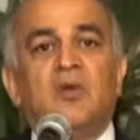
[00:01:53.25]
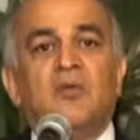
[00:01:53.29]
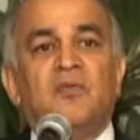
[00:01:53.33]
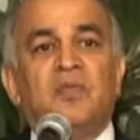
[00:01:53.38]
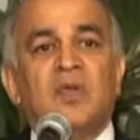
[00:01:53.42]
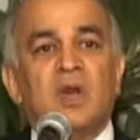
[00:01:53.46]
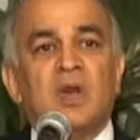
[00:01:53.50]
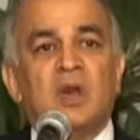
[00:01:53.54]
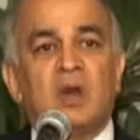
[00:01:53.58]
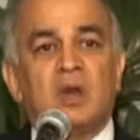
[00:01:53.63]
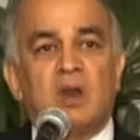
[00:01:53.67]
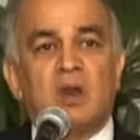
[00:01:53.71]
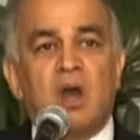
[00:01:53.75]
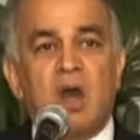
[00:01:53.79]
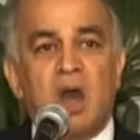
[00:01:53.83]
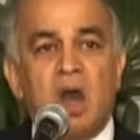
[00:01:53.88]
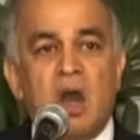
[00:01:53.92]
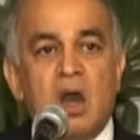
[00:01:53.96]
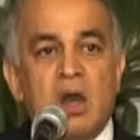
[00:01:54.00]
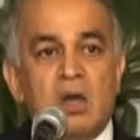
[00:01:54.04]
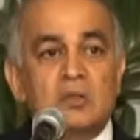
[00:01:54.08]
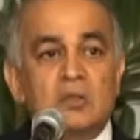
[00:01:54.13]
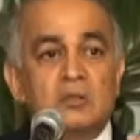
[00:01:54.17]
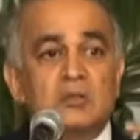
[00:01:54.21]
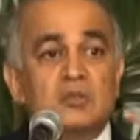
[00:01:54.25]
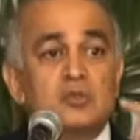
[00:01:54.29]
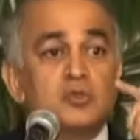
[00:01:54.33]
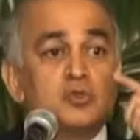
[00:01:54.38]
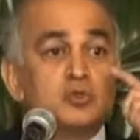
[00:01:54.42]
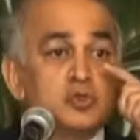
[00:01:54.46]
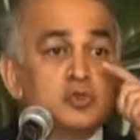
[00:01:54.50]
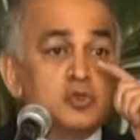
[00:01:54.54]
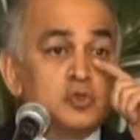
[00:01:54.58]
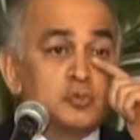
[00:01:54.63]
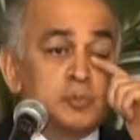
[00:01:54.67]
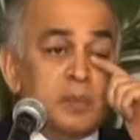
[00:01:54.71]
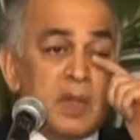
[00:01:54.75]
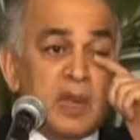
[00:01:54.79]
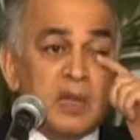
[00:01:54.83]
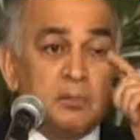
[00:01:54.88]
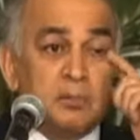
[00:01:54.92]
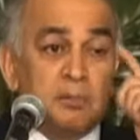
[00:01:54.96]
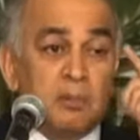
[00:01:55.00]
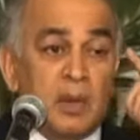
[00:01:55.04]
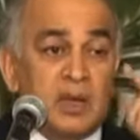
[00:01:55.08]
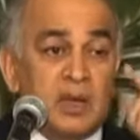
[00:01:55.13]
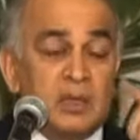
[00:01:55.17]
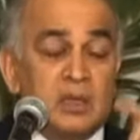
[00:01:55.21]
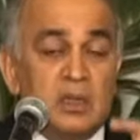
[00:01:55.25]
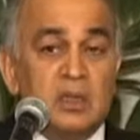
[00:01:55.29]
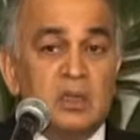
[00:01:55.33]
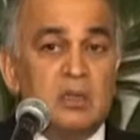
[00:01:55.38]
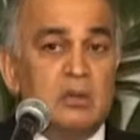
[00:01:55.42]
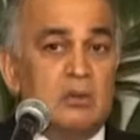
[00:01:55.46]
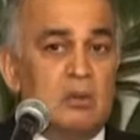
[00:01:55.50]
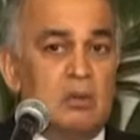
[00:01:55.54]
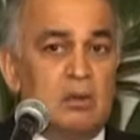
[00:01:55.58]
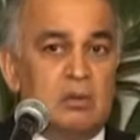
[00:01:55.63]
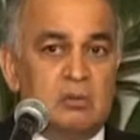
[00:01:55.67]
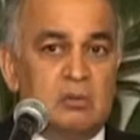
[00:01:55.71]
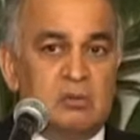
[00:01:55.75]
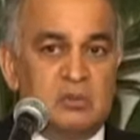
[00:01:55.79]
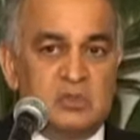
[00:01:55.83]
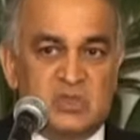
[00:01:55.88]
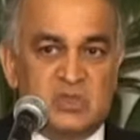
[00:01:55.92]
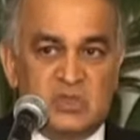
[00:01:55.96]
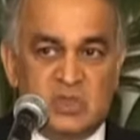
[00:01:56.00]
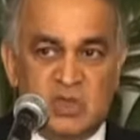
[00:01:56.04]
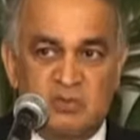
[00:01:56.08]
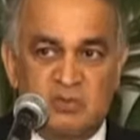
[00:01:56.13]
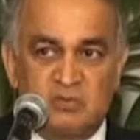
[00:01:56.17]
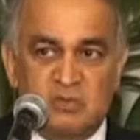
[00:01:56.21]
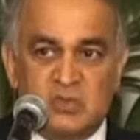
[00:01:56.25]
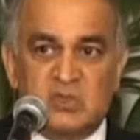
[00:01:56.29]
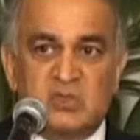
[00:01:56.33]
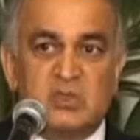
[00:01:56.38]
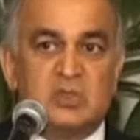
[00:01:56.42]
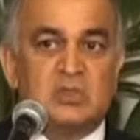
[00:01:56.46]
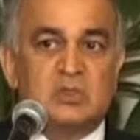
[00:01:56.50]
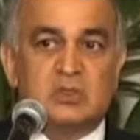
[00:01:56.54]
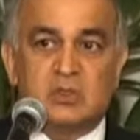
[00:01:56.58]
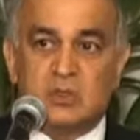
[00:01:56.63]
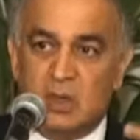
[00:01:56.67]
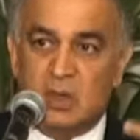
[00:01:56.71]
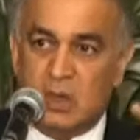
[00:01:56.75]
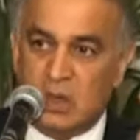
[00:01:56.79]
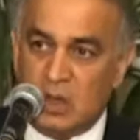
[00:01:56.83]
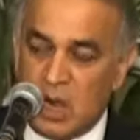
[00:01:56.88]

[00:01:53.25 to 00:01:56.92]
they are asked to spend money on services,